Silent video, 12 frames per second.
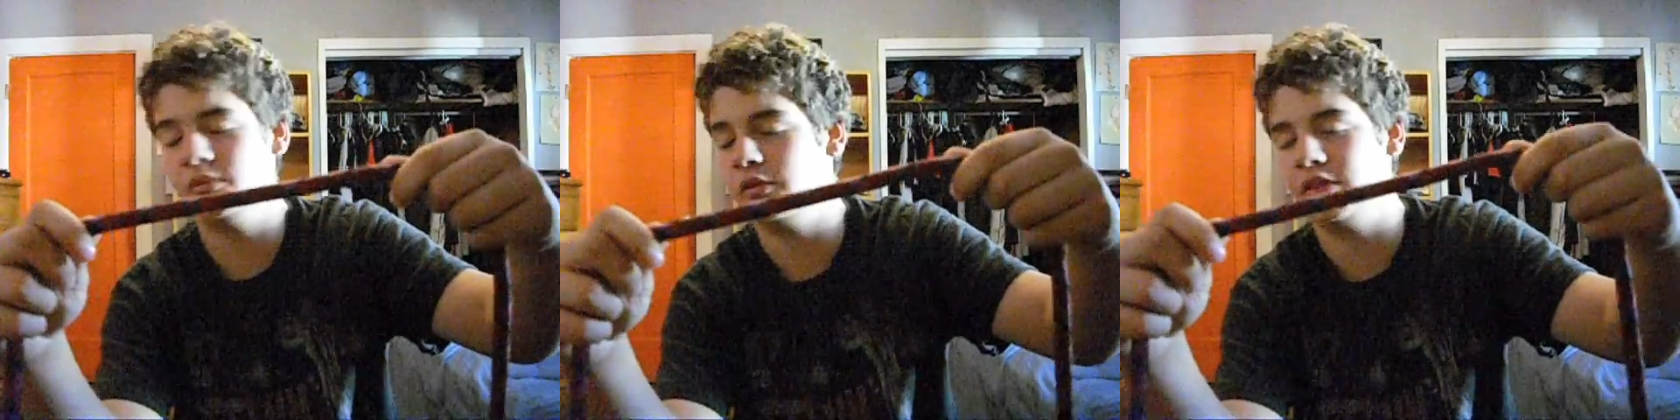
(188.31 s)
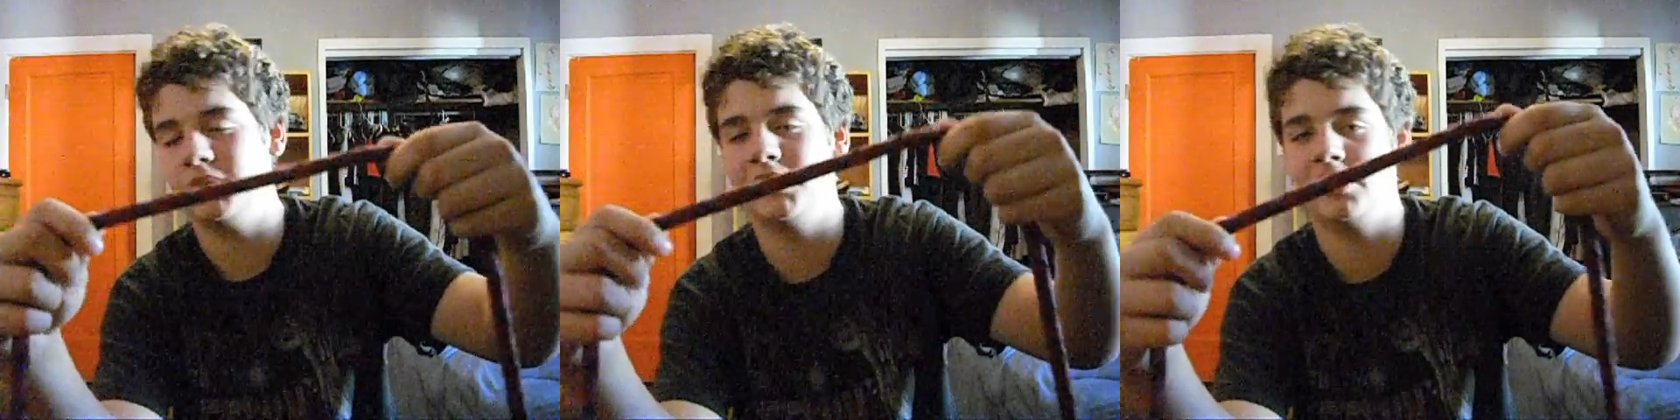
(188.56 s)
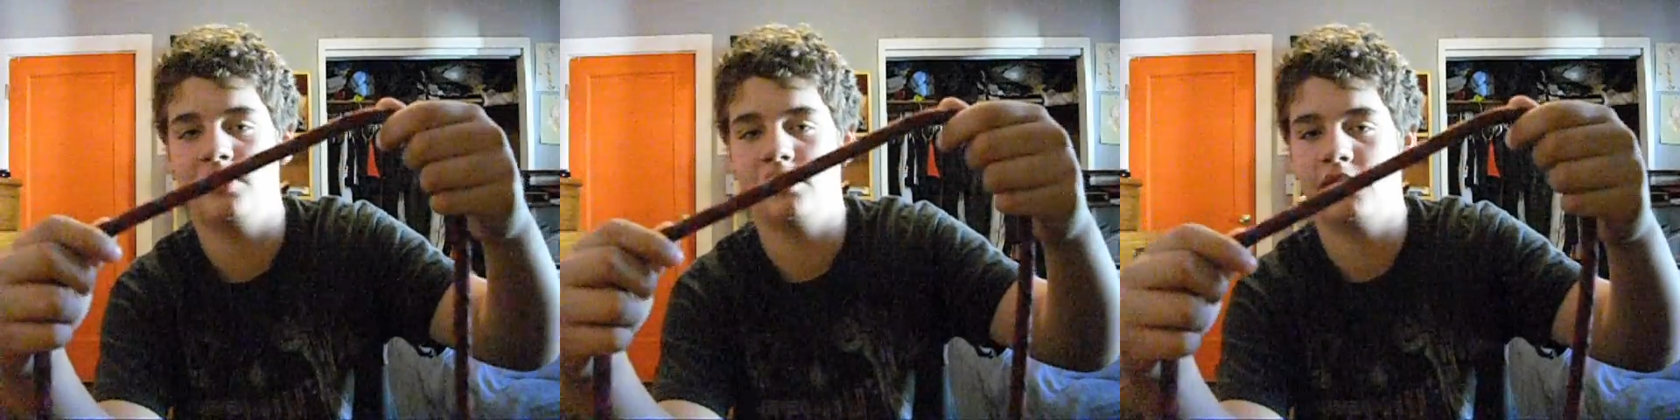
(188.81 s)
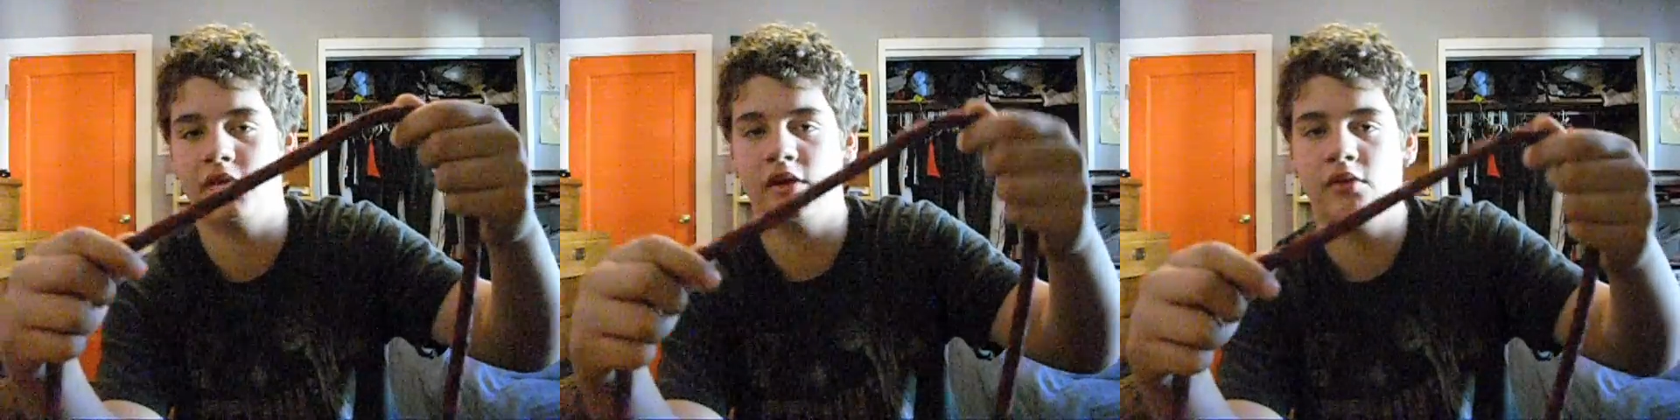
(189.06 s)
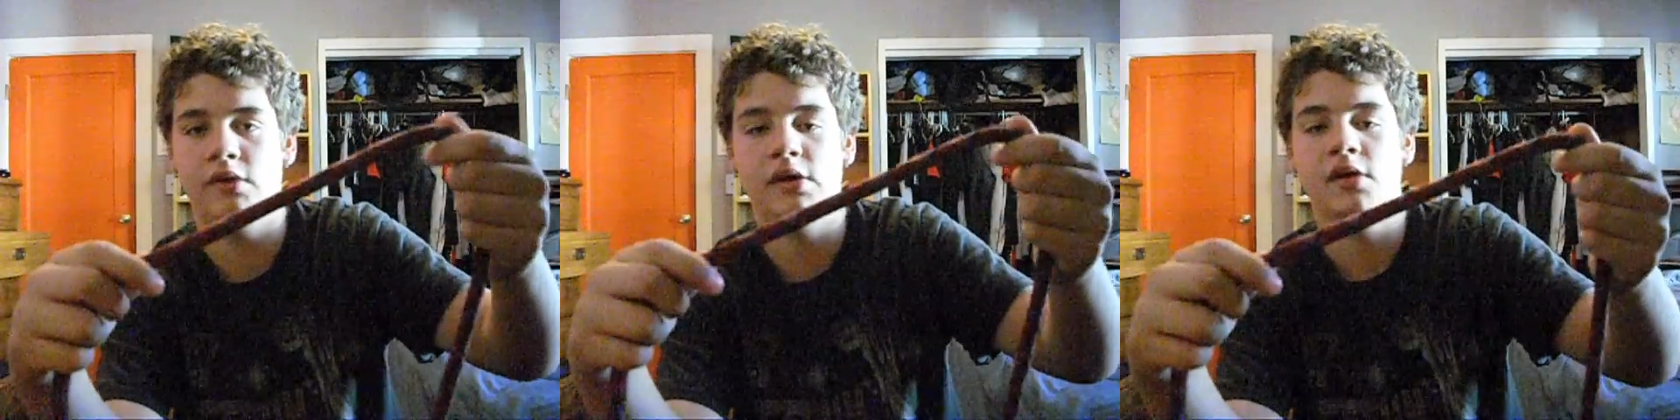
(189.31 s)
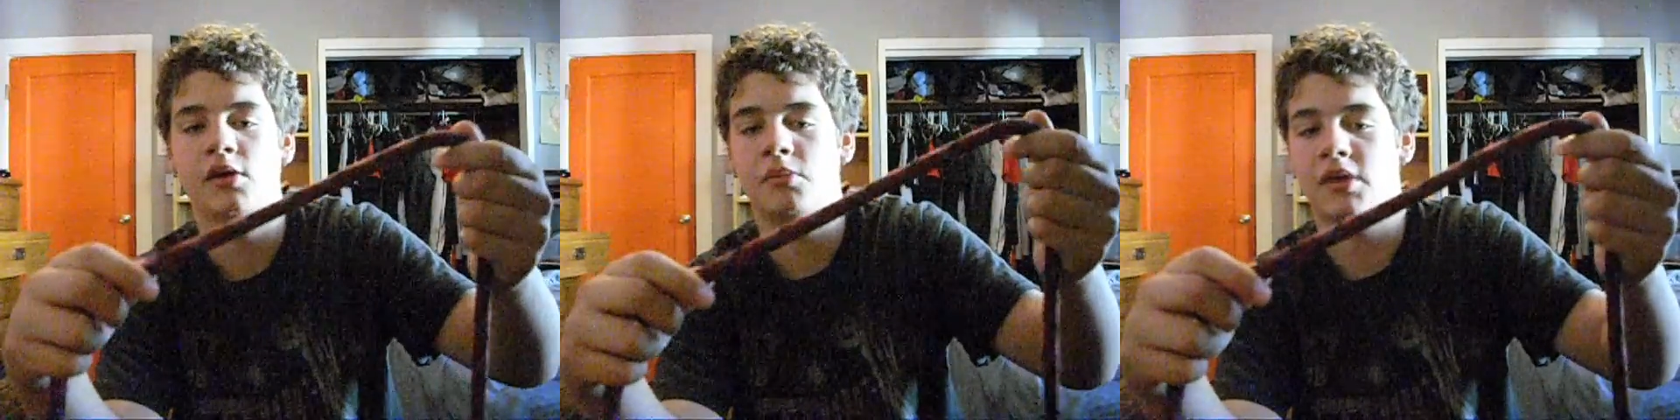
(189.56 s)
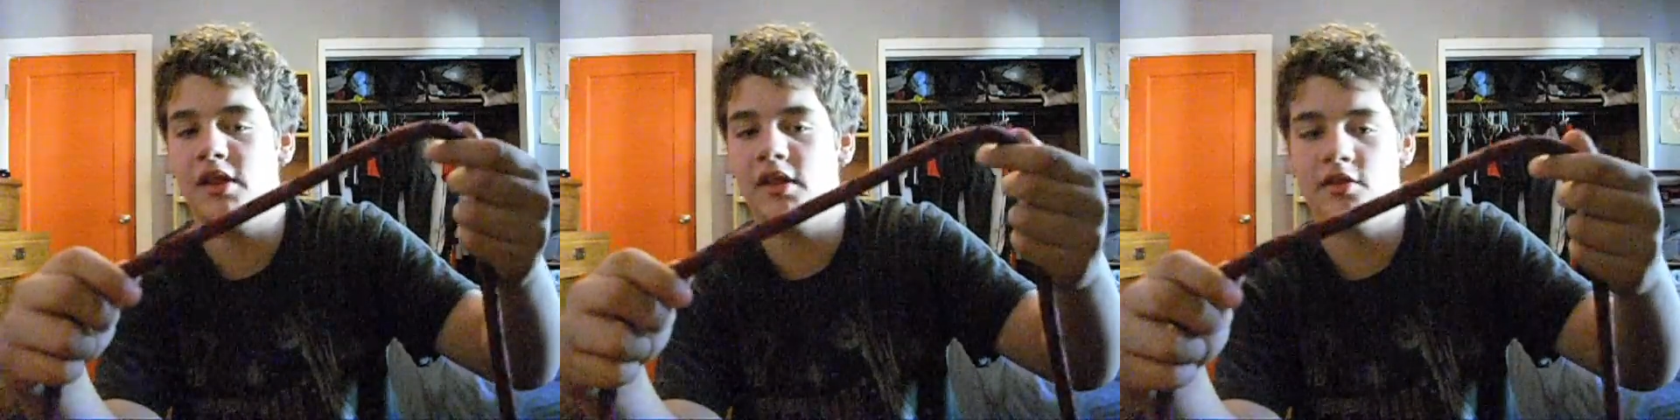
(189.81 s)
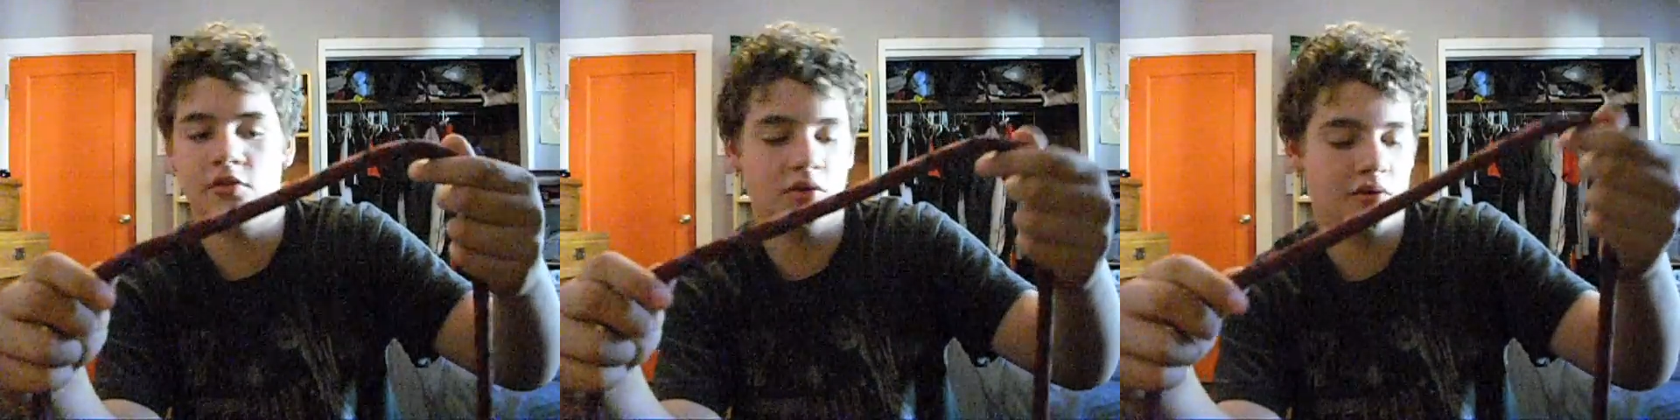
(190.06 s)
it depends on how, but I like
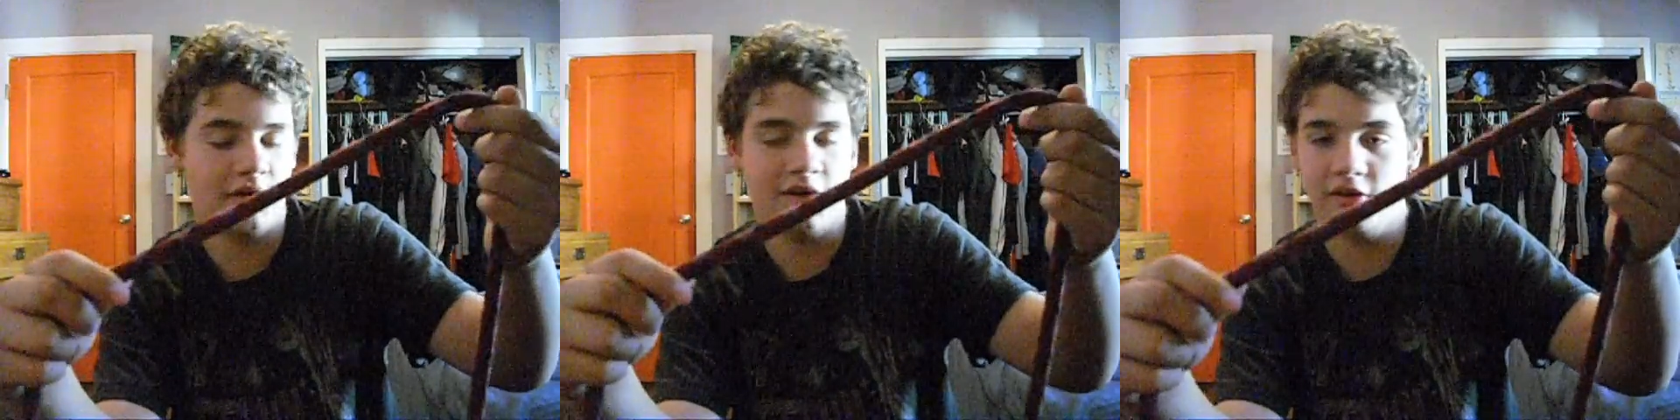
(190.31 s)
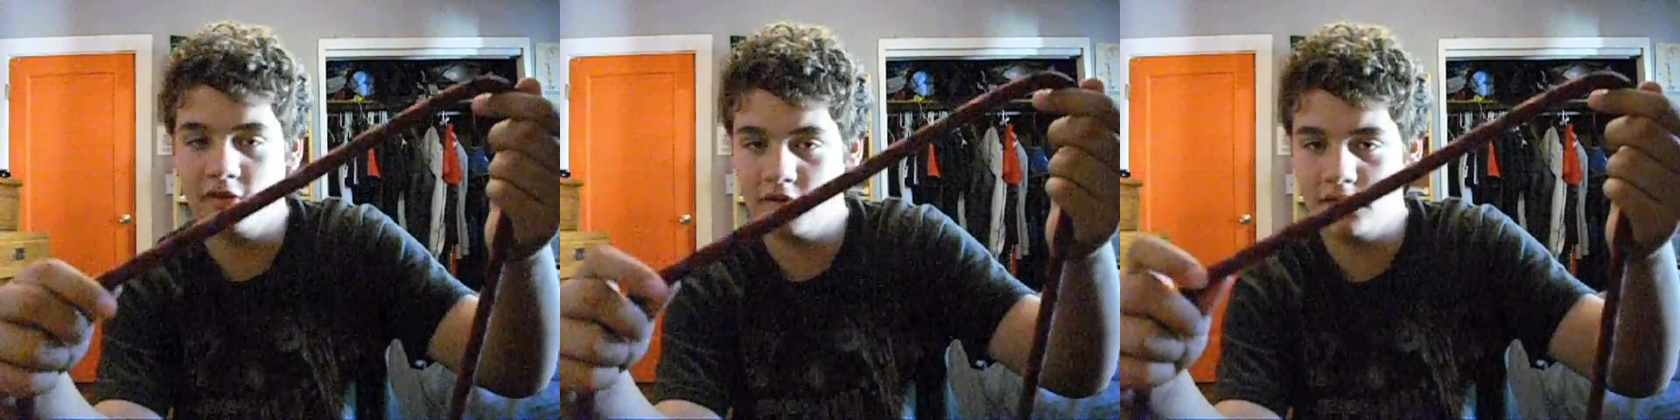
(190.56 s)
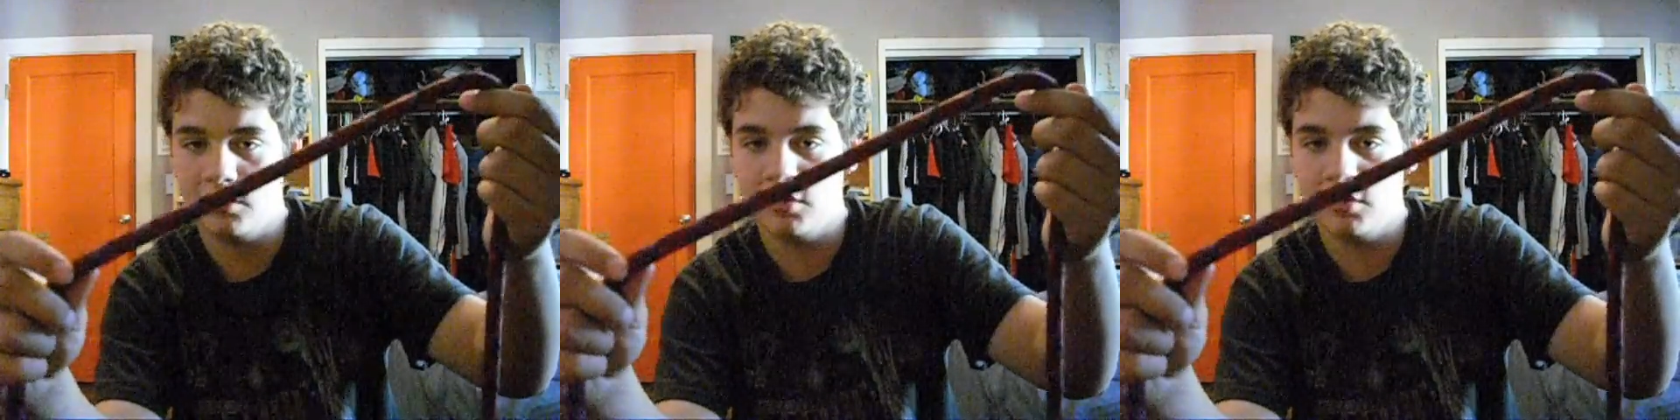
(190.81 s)
to go around here.